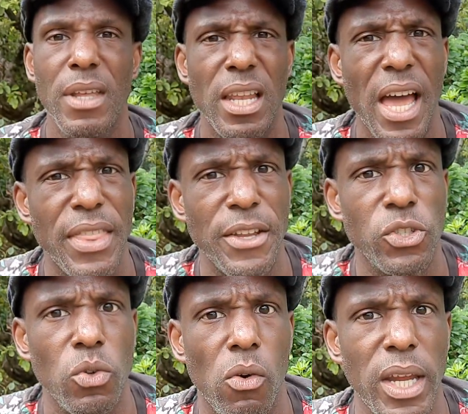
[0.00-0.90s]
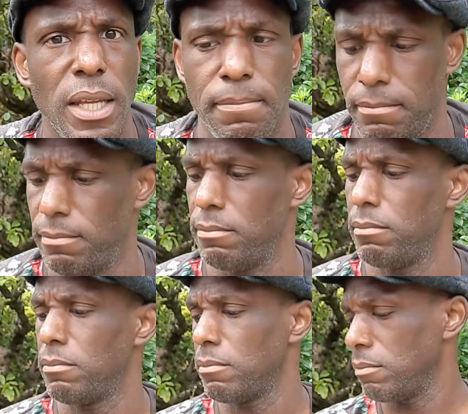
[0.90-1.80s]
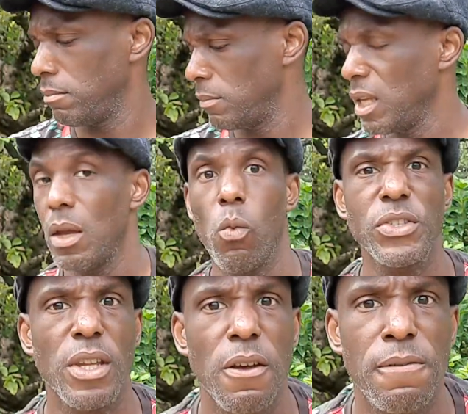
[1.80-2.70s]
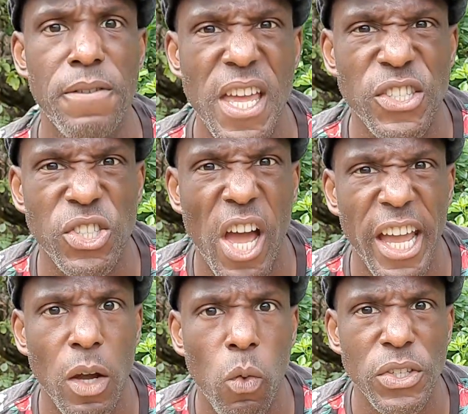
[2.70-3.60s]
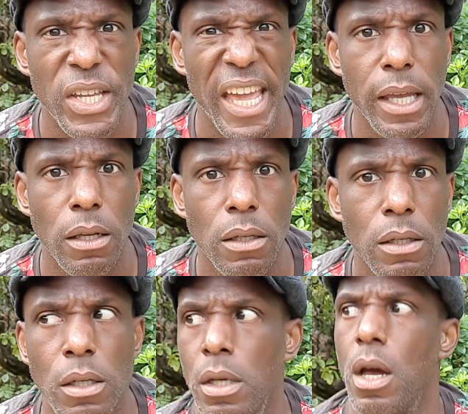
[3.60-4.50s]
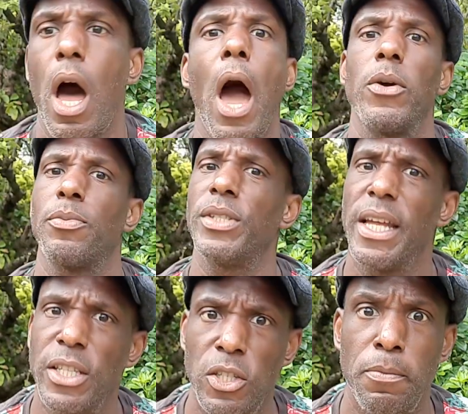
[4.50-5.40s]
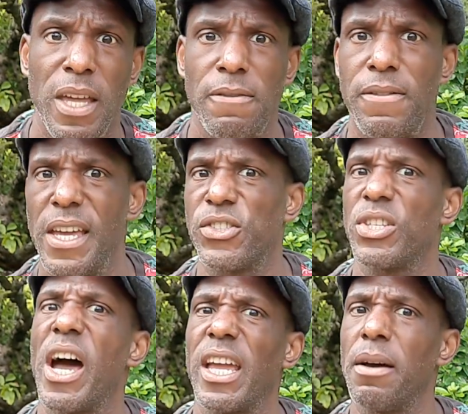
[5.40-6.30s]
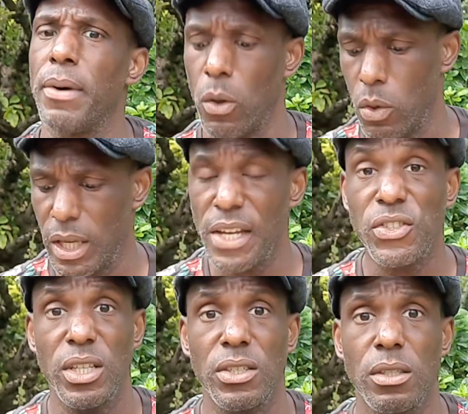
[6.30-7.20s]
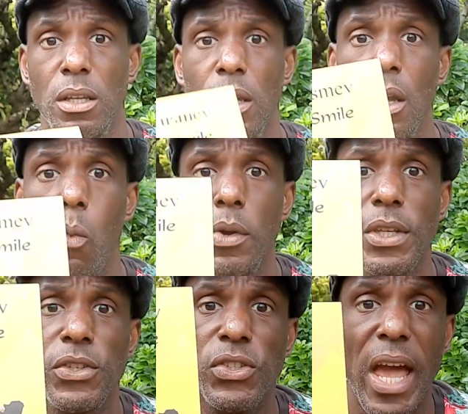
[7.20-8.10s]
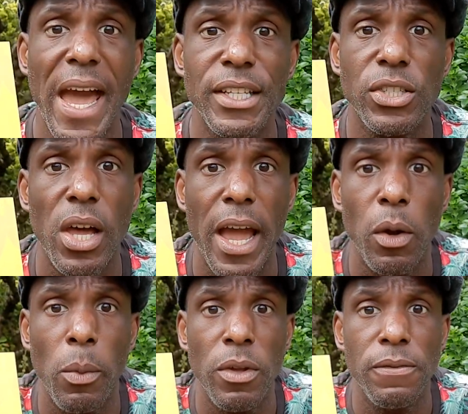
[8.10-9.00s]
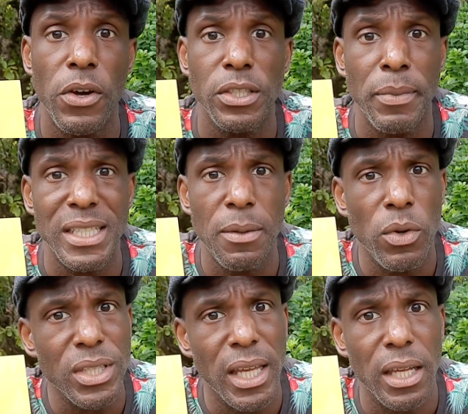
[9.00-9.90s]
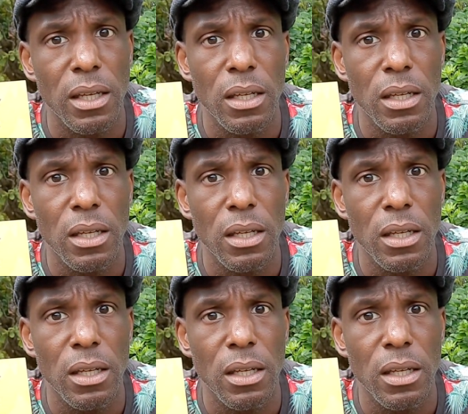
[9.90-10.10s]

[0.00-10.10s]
like that story. Wasn't a fierce tiger, was he? I was pretending to be a fierce tiger, but Augustus was a sad tiger when we first met him, wasn't he?